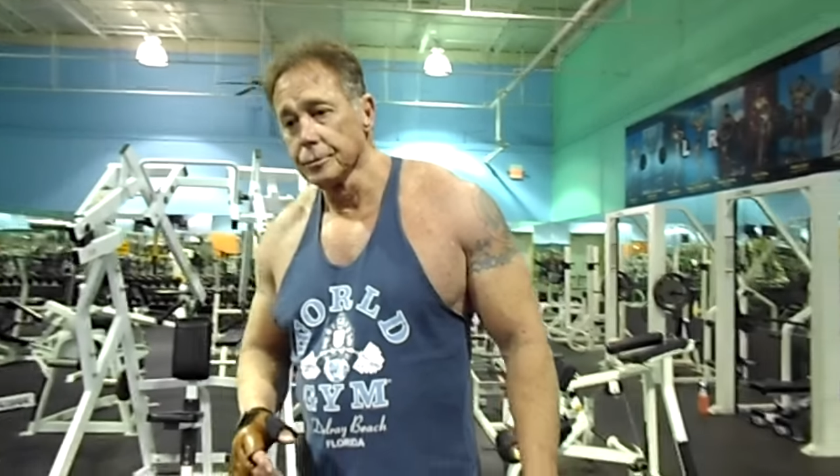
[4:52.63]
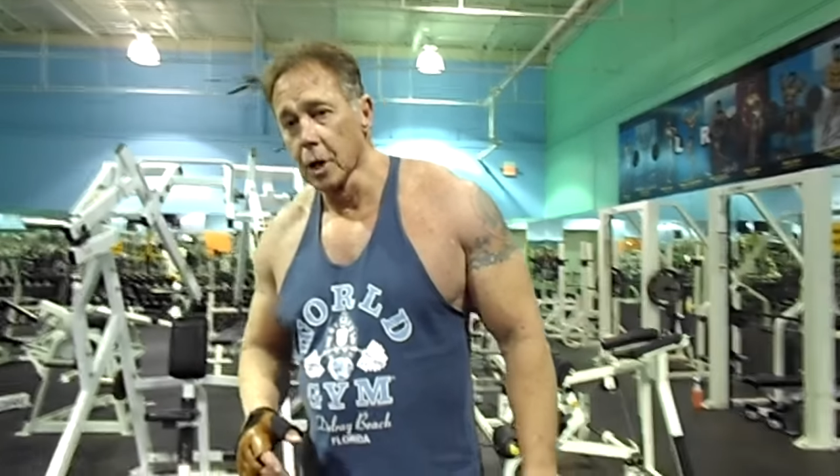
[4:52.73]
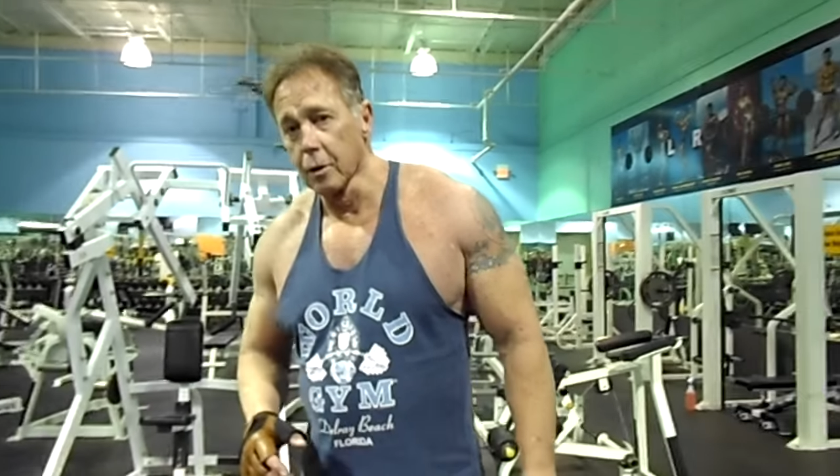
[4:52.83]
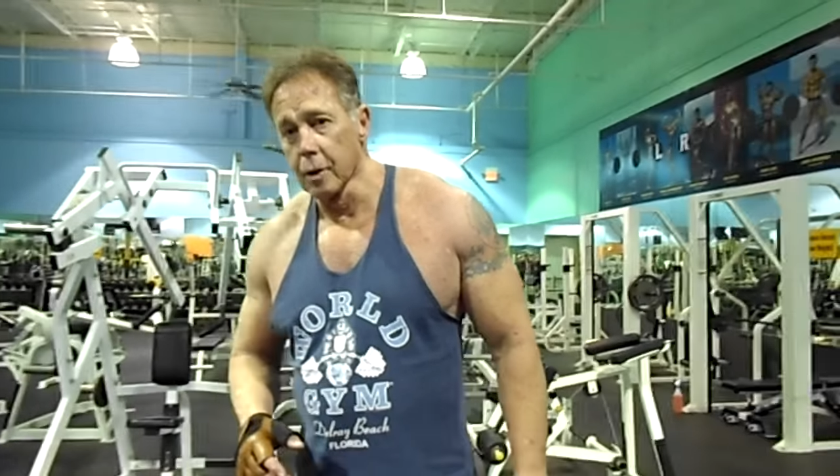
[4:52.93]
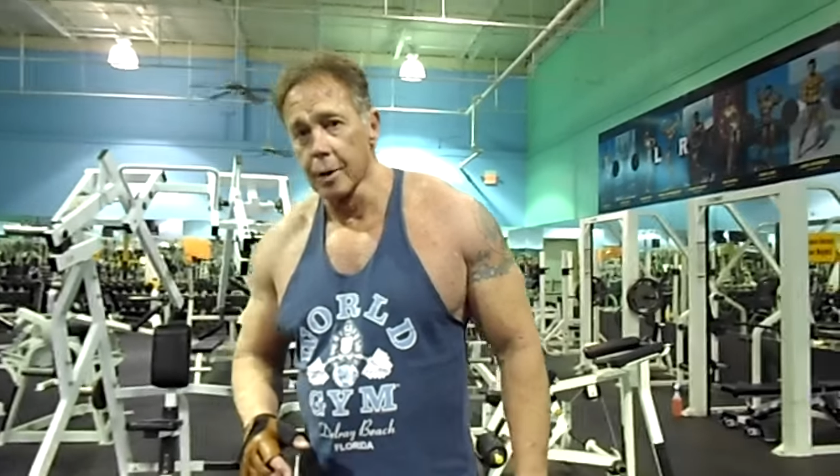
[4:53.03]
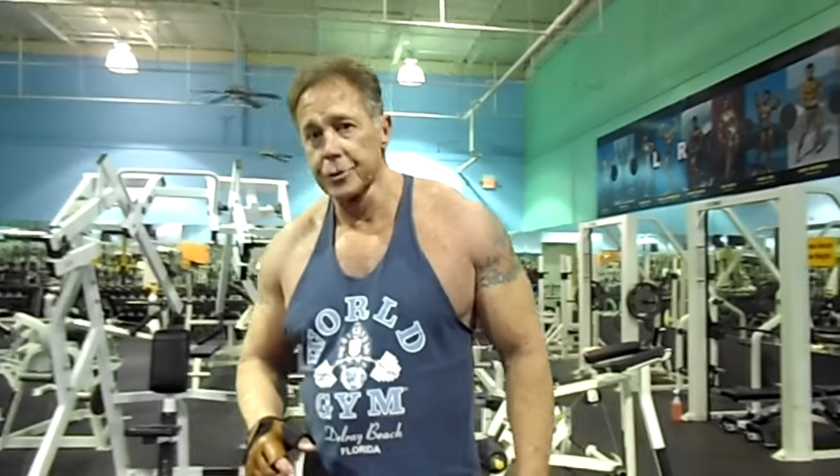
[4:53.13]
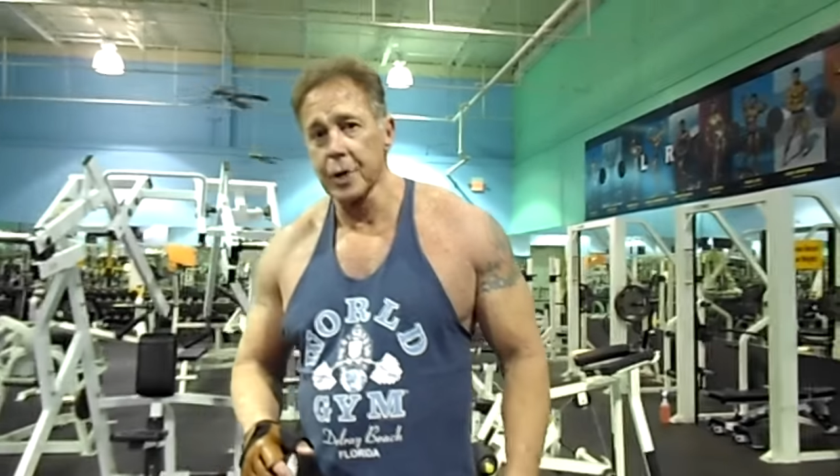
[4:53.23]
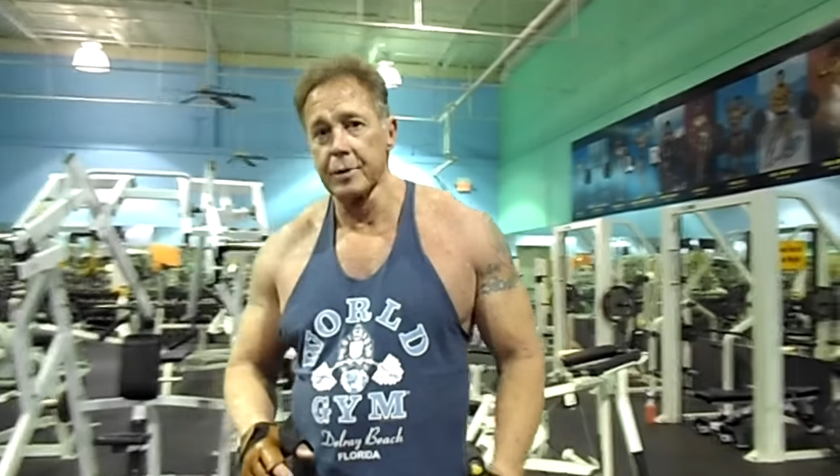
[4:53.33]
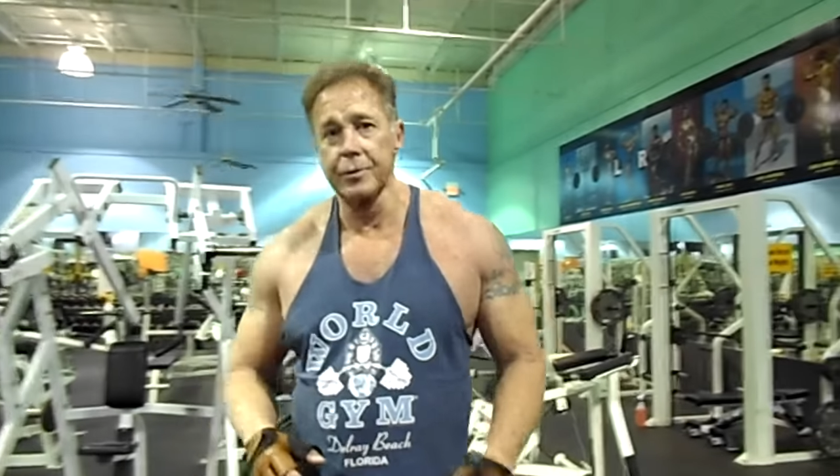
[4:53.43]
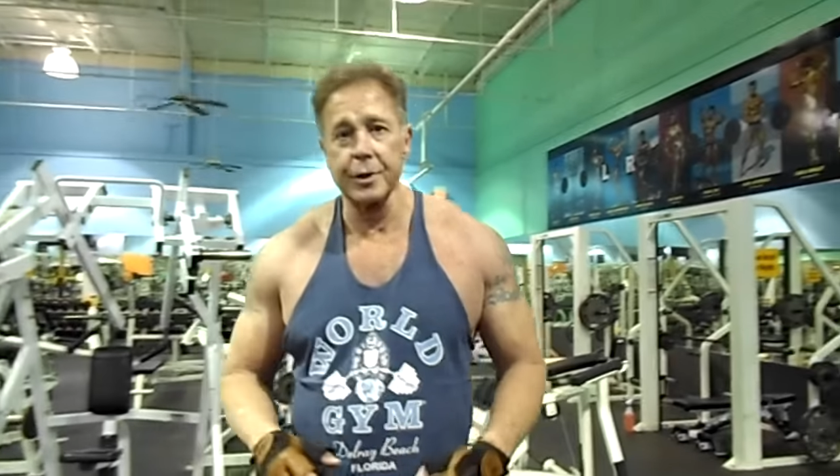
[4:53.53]
No, I was
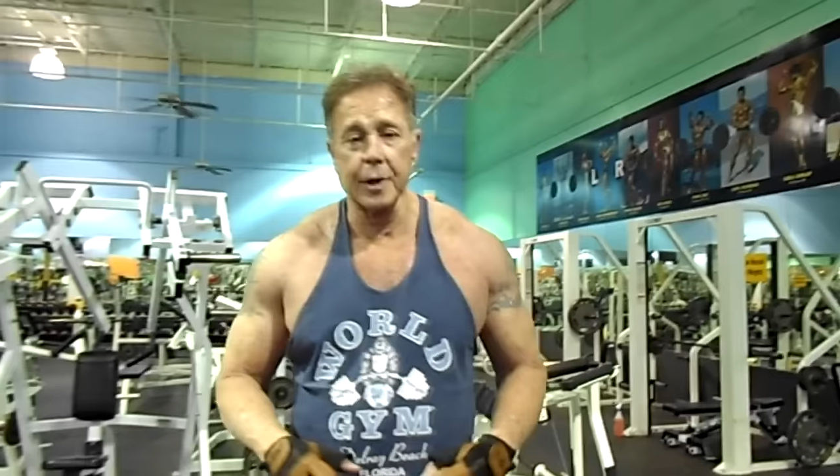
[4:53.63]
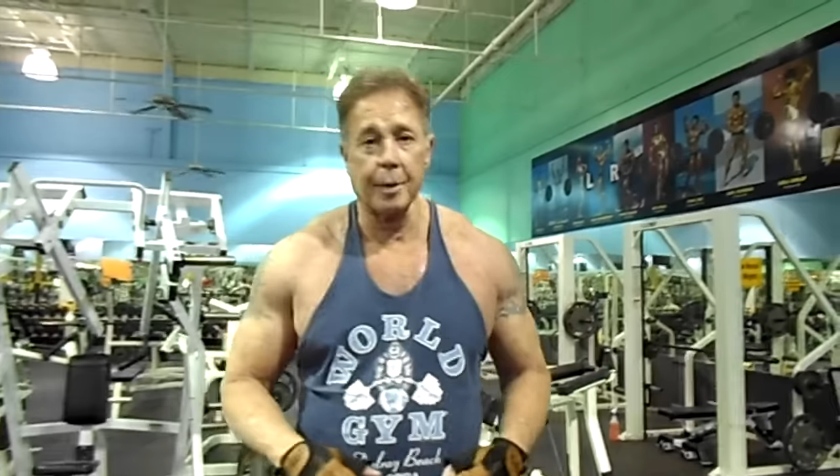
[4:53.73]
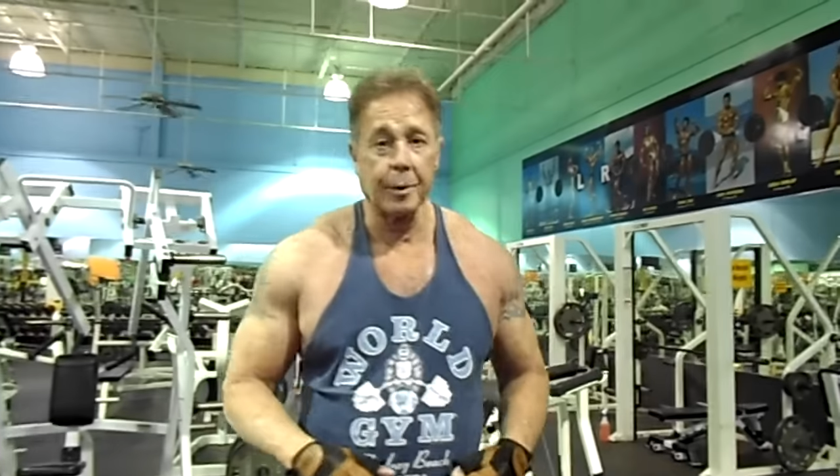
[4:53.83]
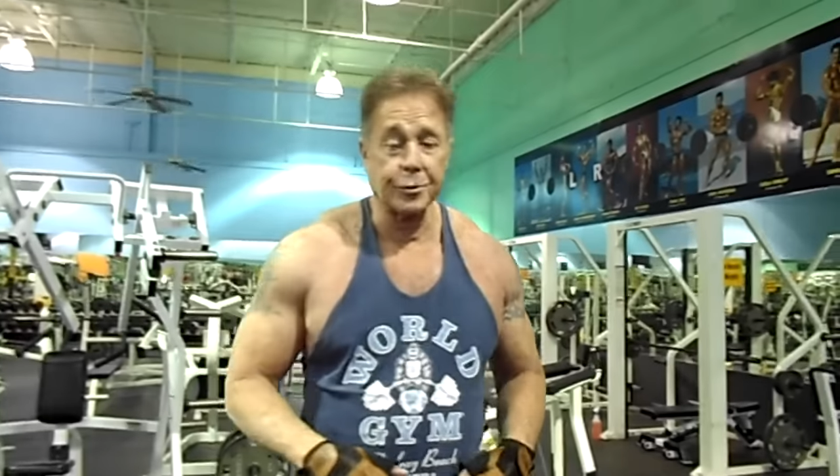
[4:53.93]
not in Vietnam.